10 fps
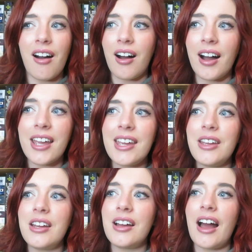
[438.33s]

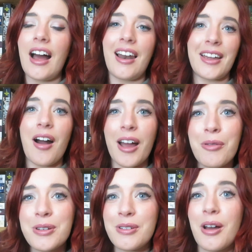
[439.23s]
I
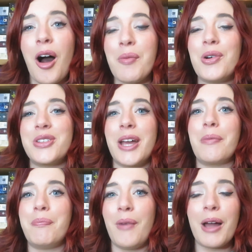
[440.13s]

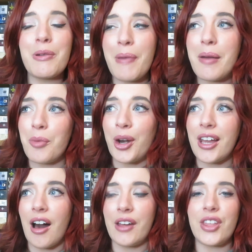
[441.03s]
would bet
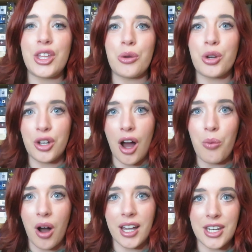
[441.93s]
money on it that you could not
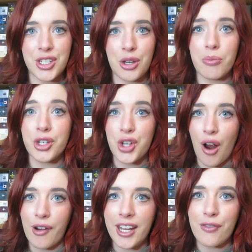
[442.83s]
walk into a
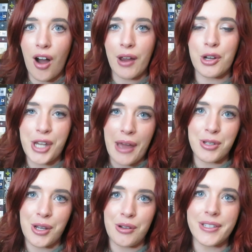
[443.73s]
majority of Irish
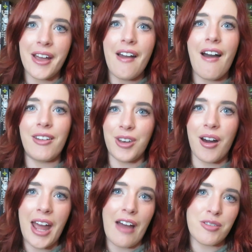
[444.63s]
households and
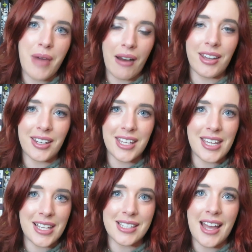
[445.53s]
not have a Marian
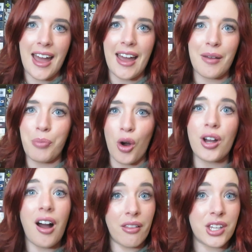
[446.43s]
Keyes
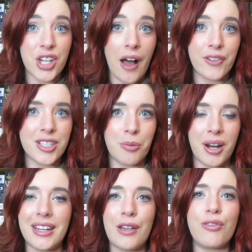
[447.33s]
book on the shelves
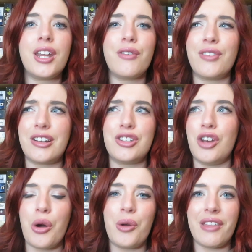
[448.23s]
somewhere. Even if, like,
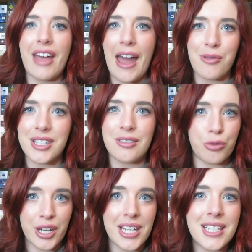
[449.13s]
no one in the house
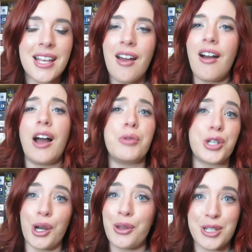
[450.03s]
reads, I'm
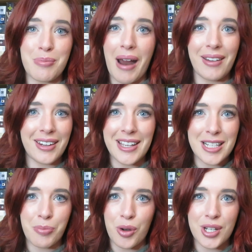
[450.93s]
sure there's a Marian
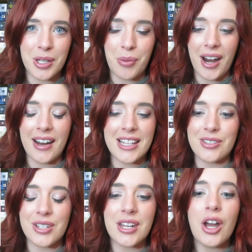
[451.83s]
Keyes book somewhere. It's
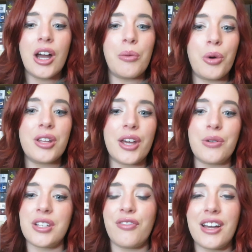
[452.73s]
just one of
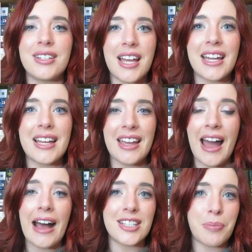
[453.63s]
those. It feels like it
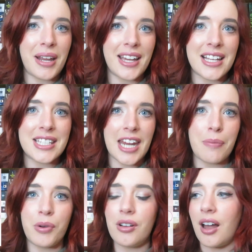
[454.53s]
has to be, like, a
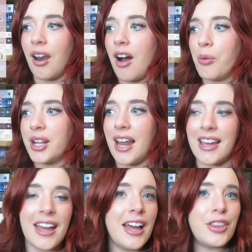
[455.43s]
staple, along with,
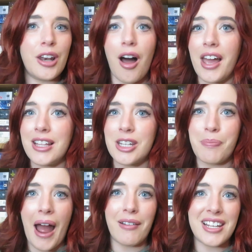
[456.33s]
like, the Lyons or
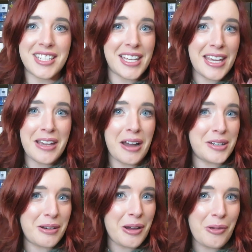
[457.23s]
Barry's tea. I
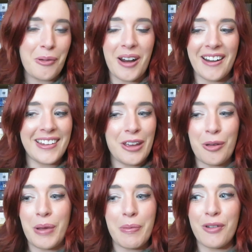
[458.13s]
don't know where
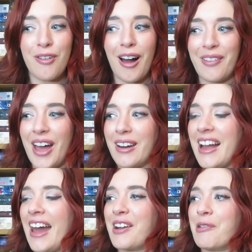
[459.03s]
you people fall in that
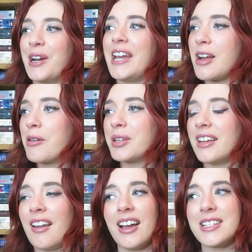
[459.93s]
category. Along with the
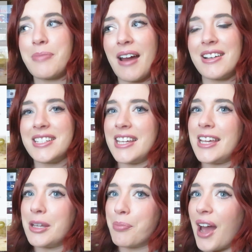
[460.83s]
Lyons or Barry's
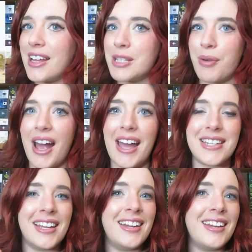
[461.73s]
tea, the Bread and
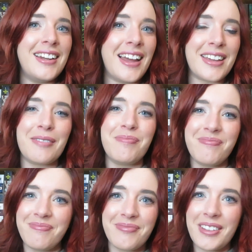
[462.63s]
Spread, like,
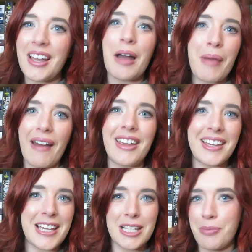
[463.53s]
a Marian
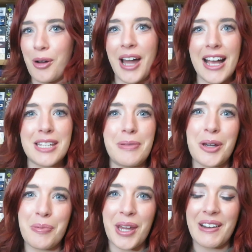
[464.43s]
Keyes book has to be
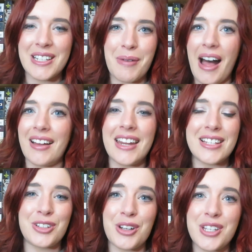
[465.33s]
up there as well. It
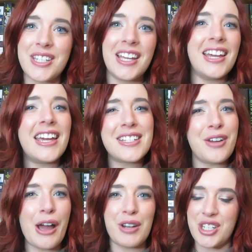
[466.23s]
is just, is an
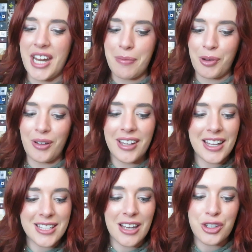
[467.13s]
Irish staple.
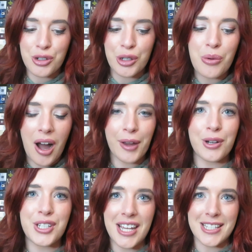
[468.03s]
It's a true
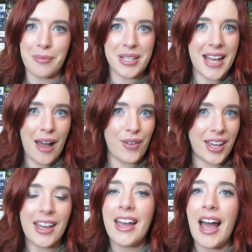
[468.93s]
Irishism, is
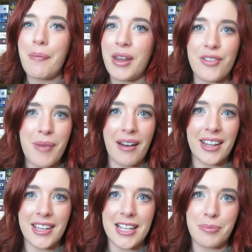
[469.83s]
having a bit of a
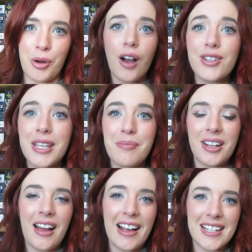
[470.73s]
Marian Keyes book. Obviously,
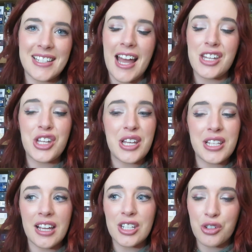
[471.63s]
as I said, she
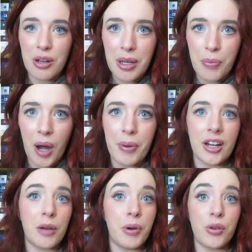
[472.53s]
is extremely
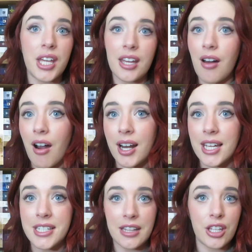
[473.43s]
popular both in
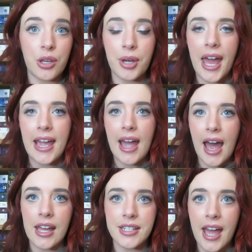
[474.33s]
Ireland, in the UK,
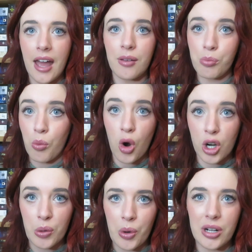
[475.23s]
and
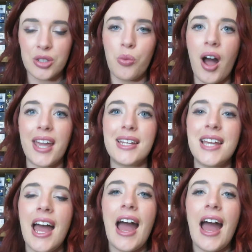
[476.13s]
more worldwide.